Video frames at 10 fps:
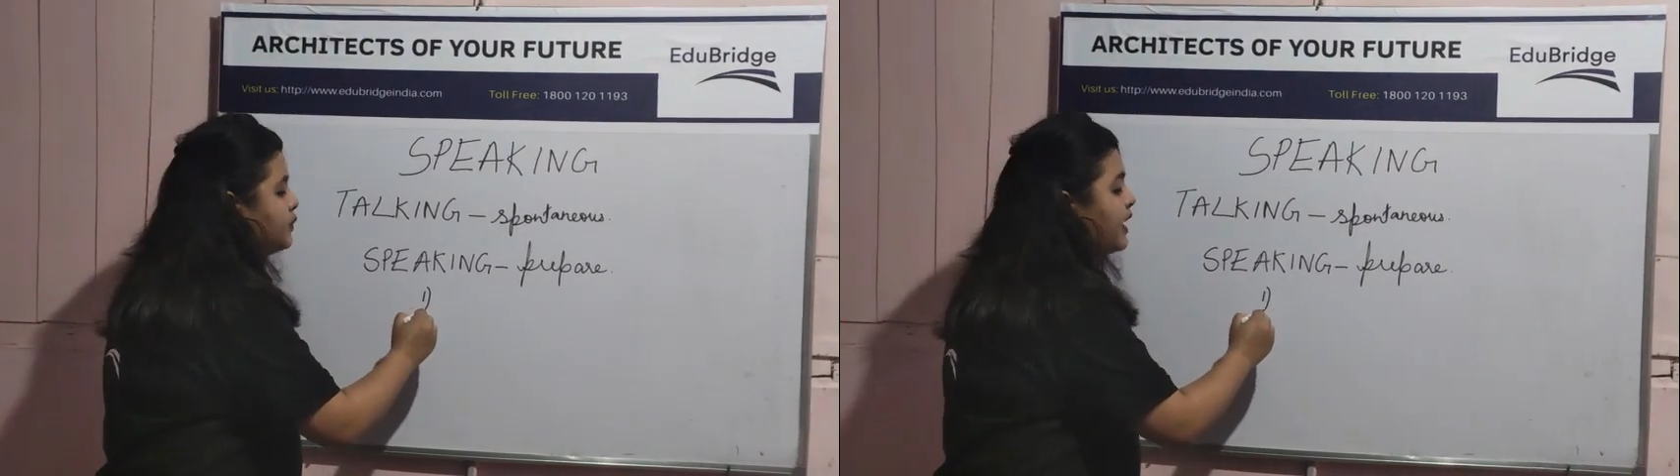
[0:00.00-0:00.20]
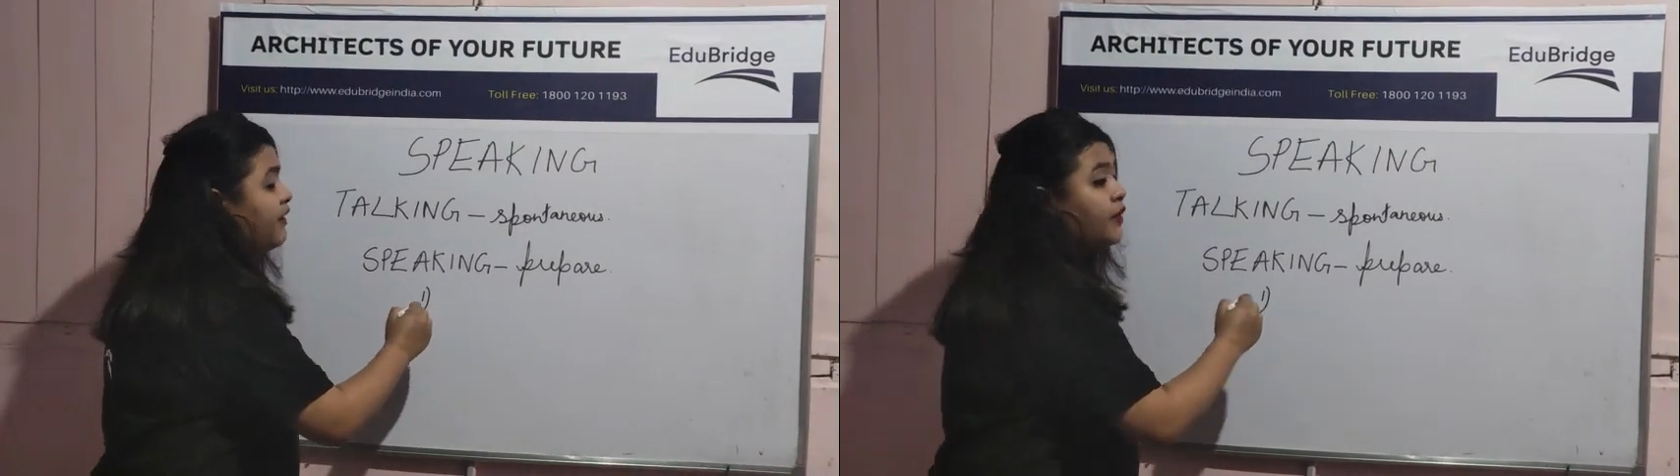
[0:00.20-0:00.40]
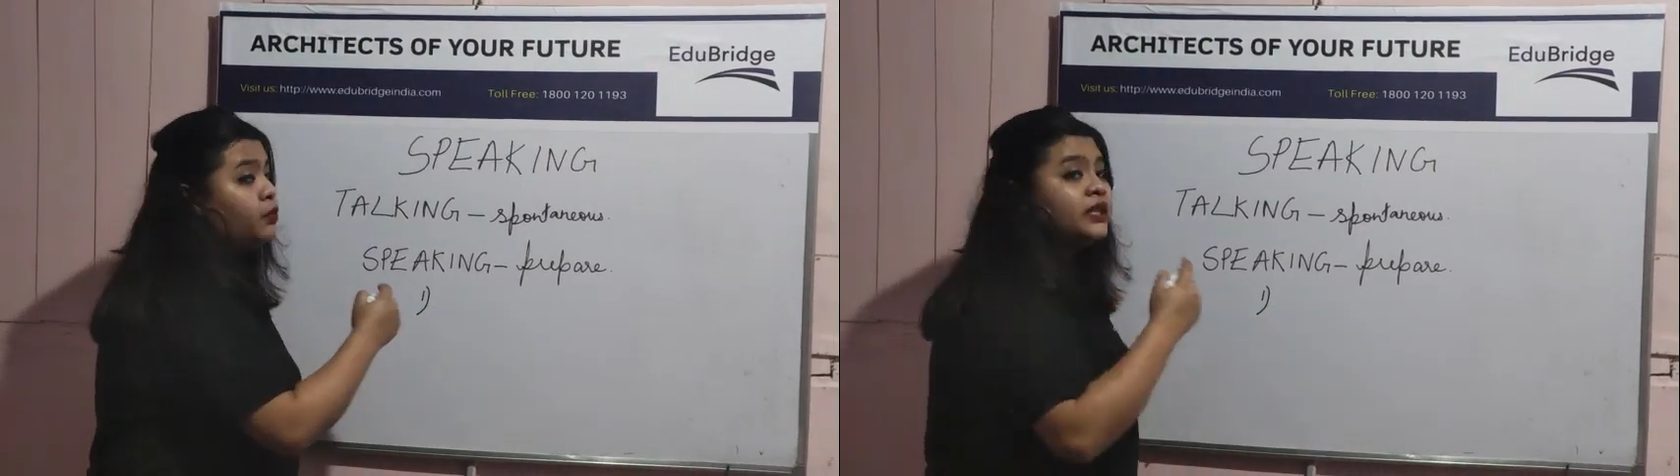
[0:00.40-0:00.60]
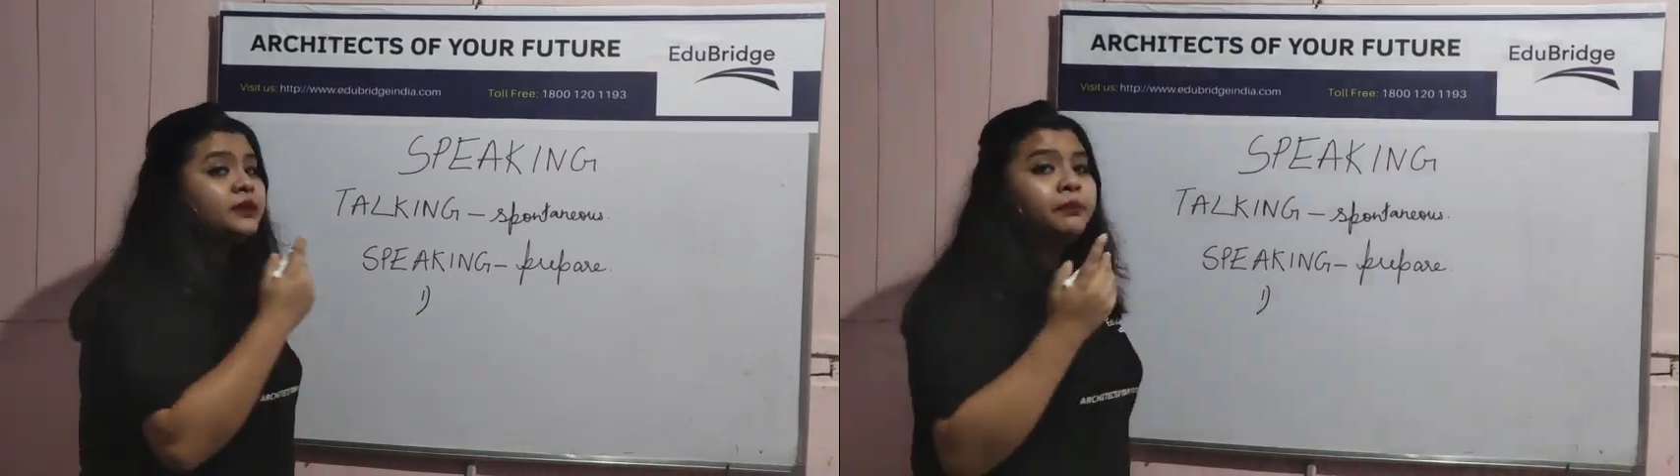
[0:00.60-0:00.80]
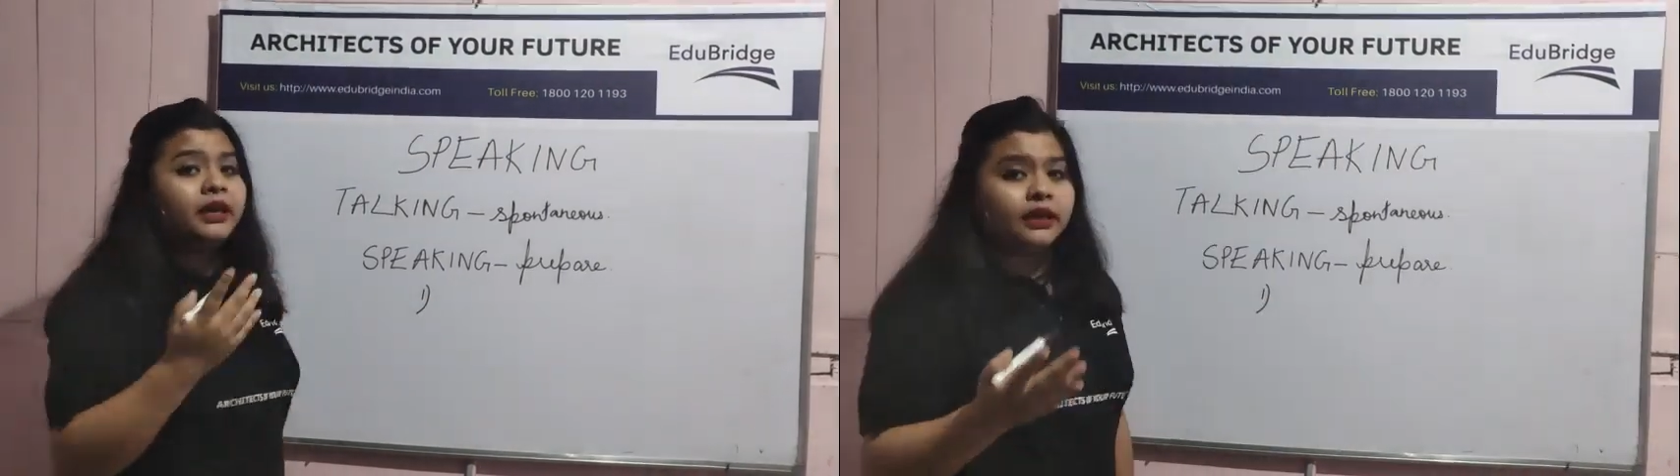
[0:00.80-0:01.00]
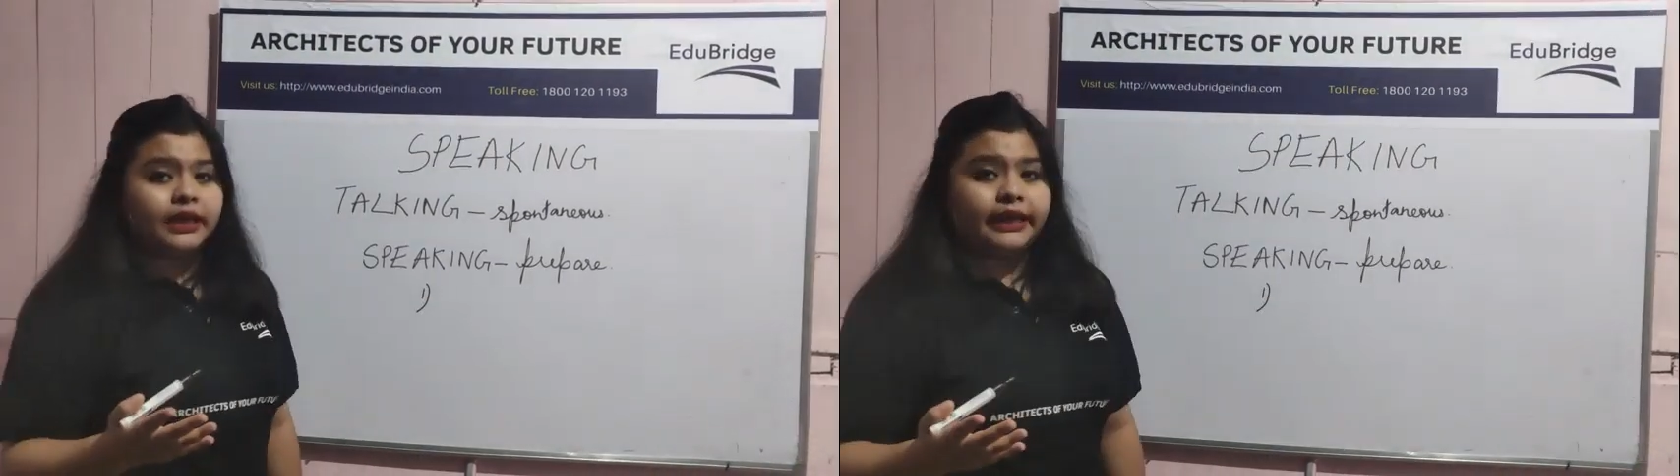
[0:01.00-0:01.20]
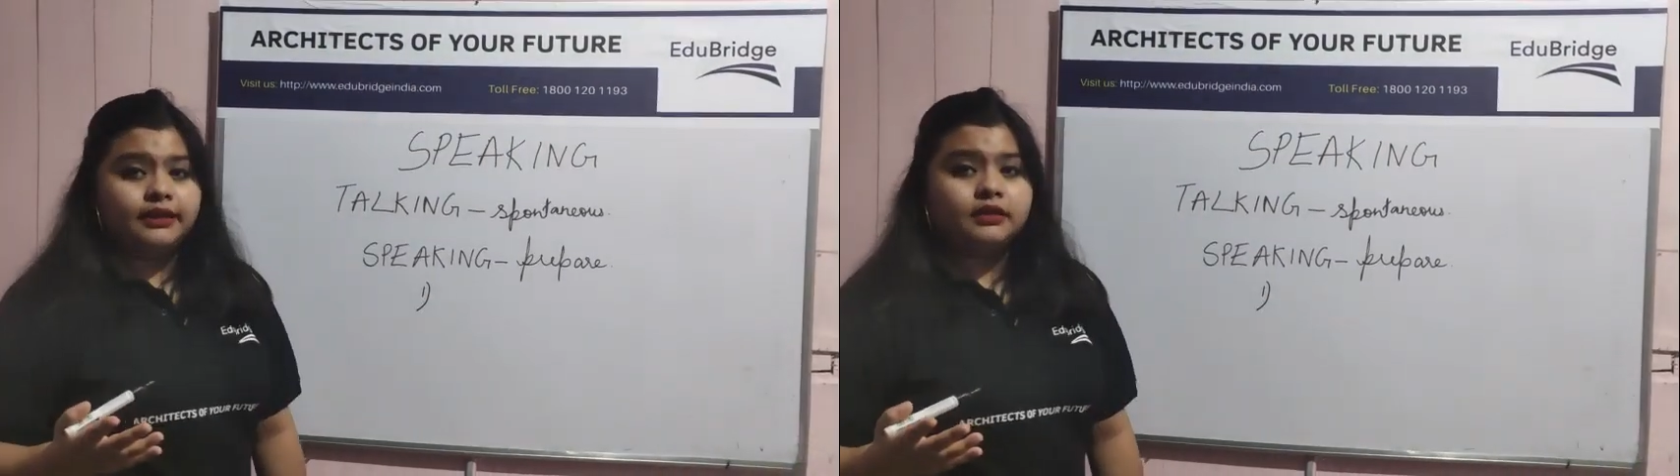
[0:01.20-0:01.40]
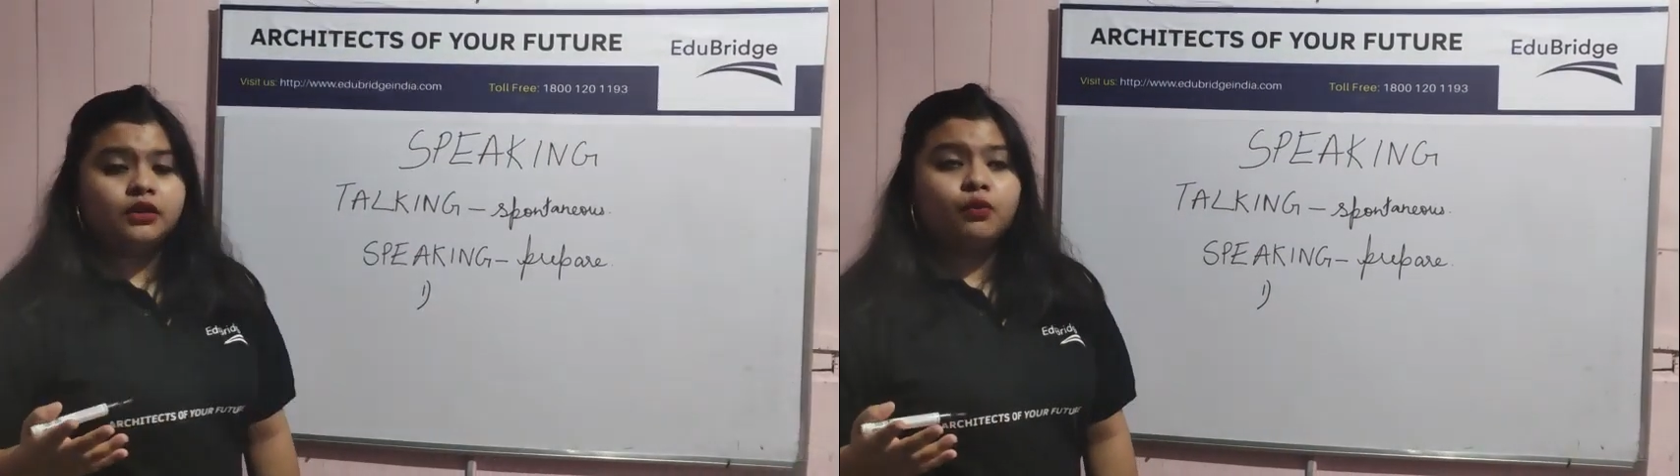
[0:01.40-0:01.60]
whenever we speak,
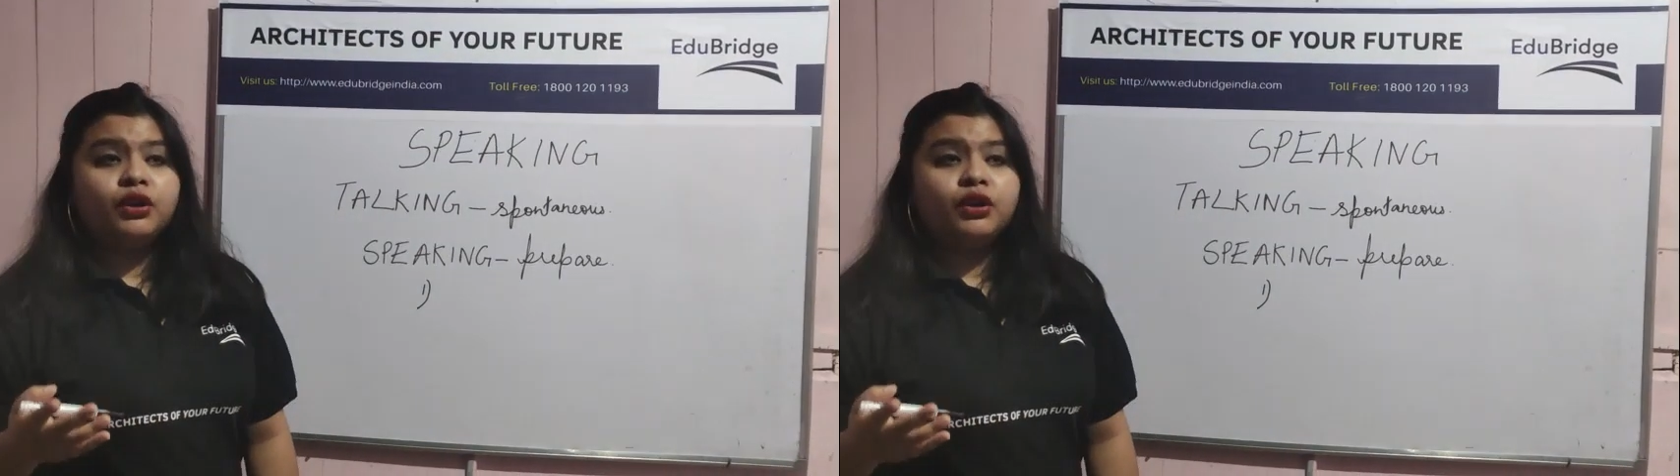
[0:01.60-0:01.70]
guys,